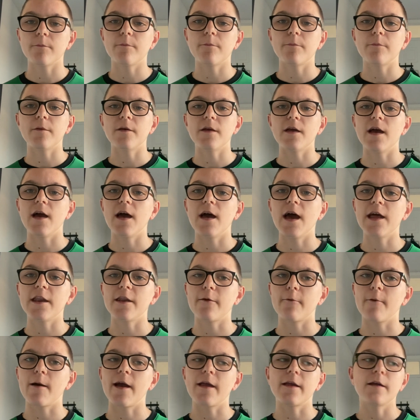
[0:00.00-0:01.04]
But yeah,
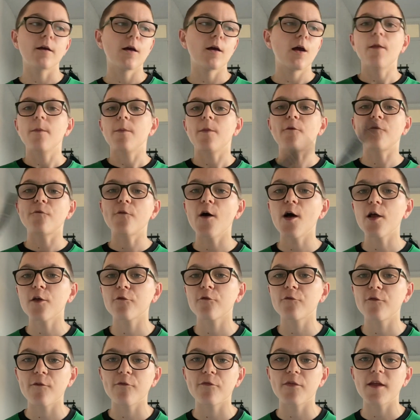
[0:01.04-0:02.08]
anyway, the first
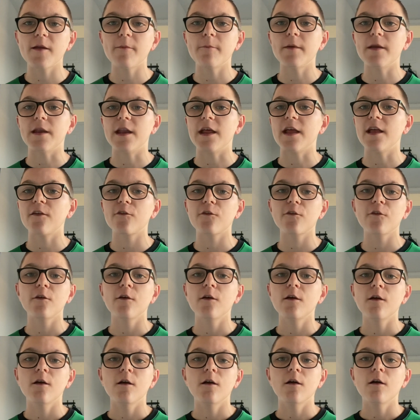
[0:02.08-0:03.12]
15 minutes
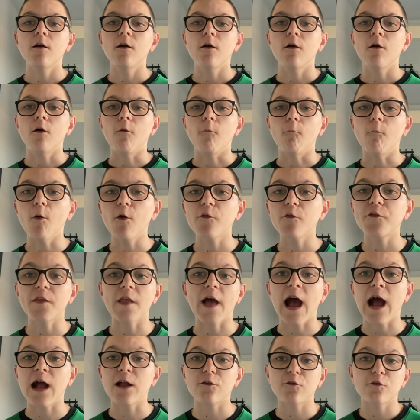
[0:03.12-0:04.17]
wasn't
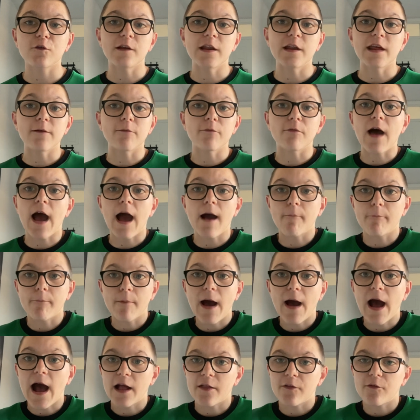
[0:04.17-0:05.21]
actually that
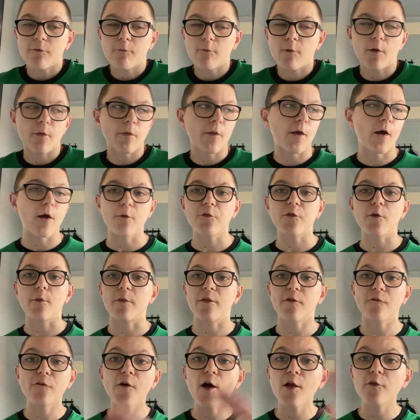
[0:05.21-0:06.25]
bad. Well, no, sorry.
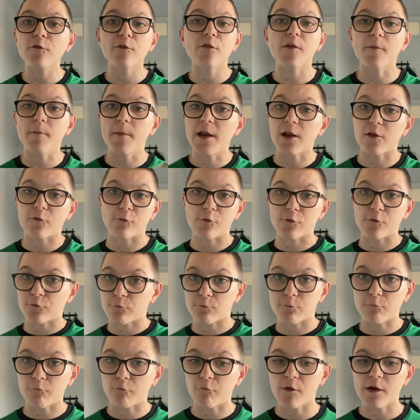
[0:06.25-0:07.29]
The first 15 minutes was
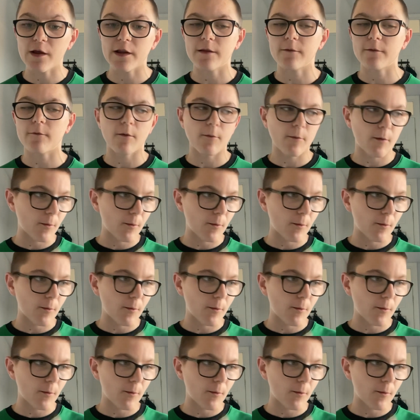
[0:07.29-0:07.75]
really...